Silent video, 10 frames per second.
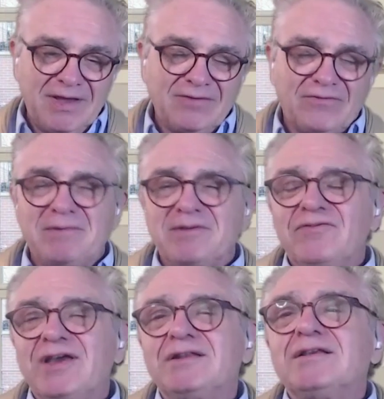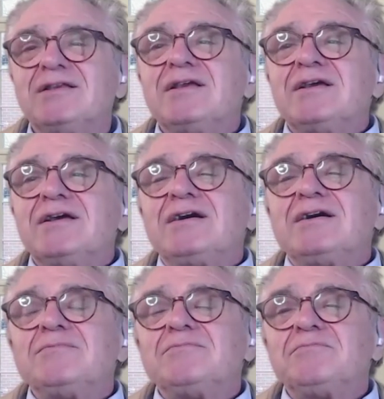Fleming fan.
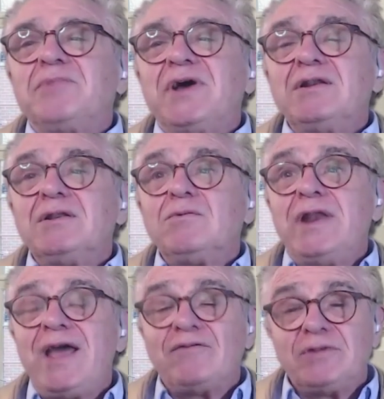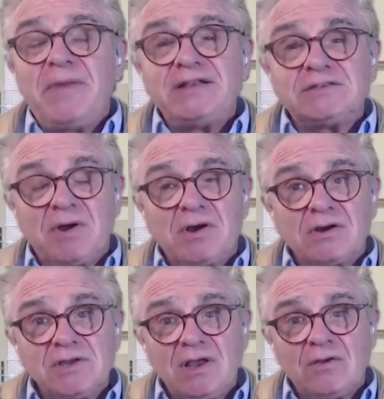But we'd have debates among
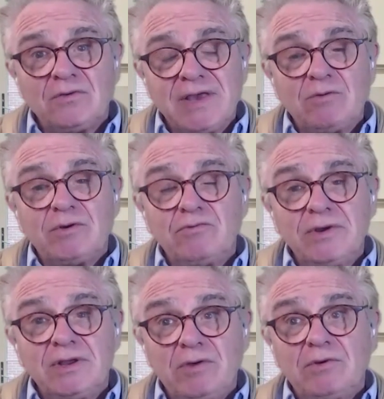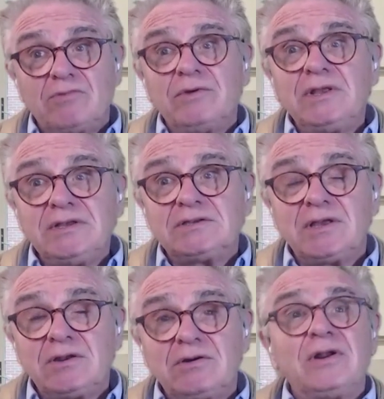ourselves, and we would really
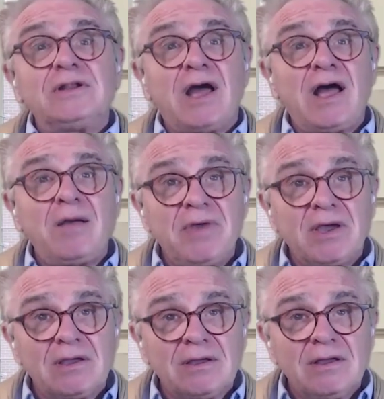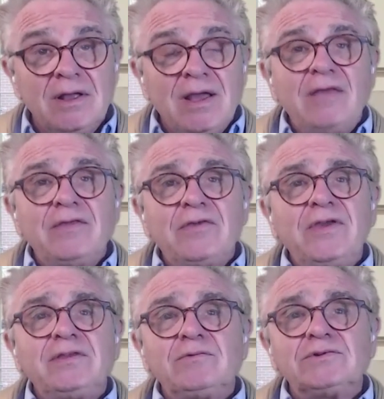center it on a topic. And the
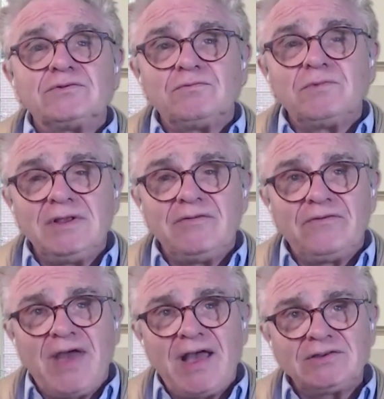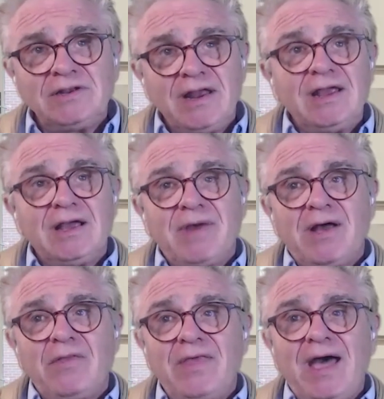thing that was really fascinating
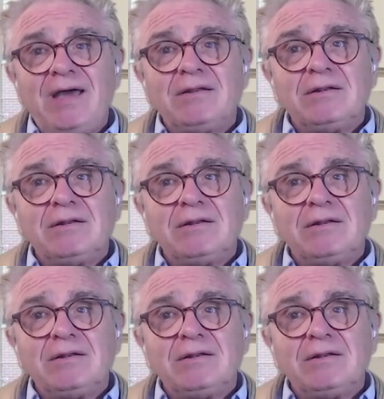about that